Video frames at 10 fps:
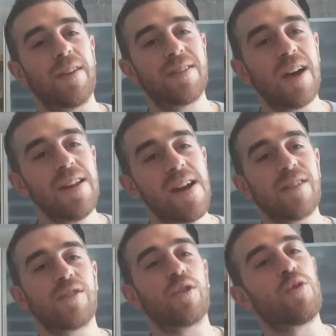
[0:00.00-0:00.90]
the tzaddik
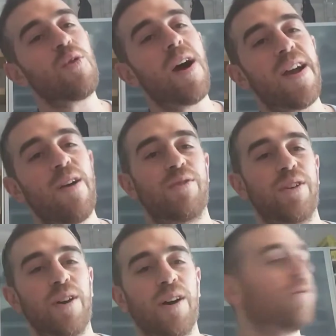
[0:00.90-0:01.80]
has to cry out
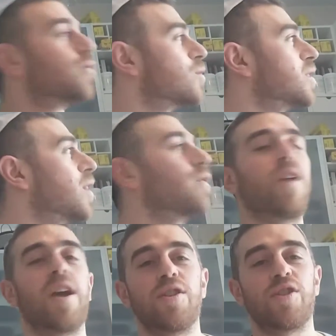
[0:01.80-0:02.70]
to God for
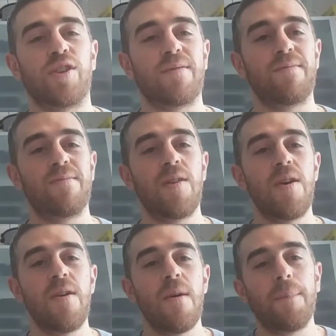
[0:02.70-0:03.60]
salvation.
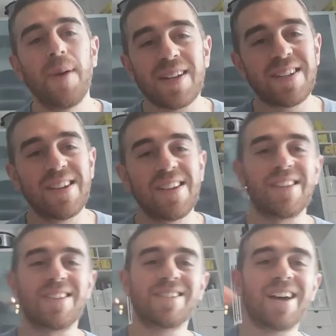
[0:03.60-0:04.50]
But
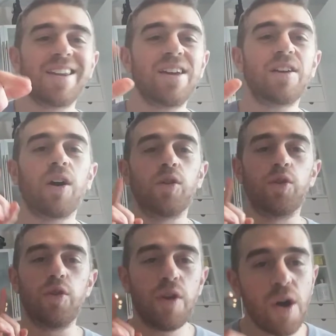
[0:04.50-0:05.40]
the tzaddik
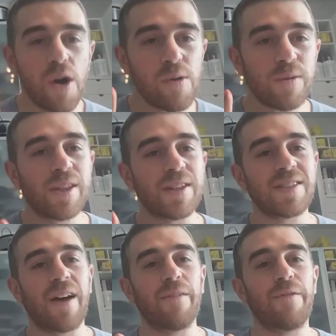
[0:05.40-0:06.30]
knows that
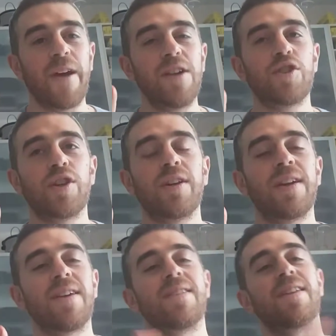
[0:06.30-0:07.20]

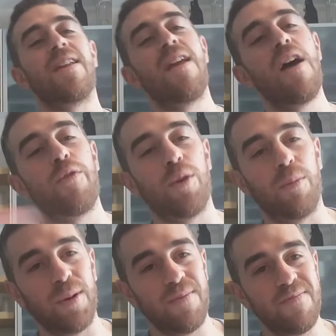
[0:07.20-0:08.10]
salvation is
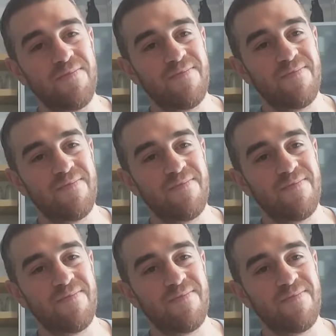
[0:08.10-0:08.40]
inevitable.